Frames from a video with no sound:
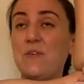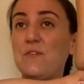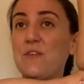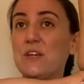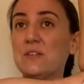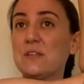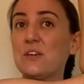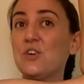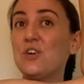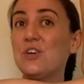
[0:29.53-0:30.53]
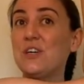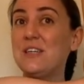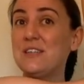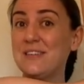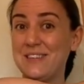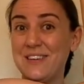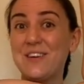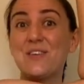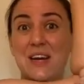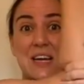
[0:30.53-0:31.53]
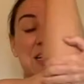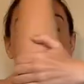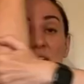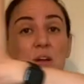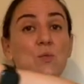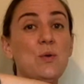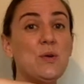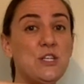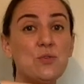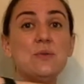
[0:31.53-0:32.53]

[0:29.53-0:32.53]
it feels good, right? And when we do a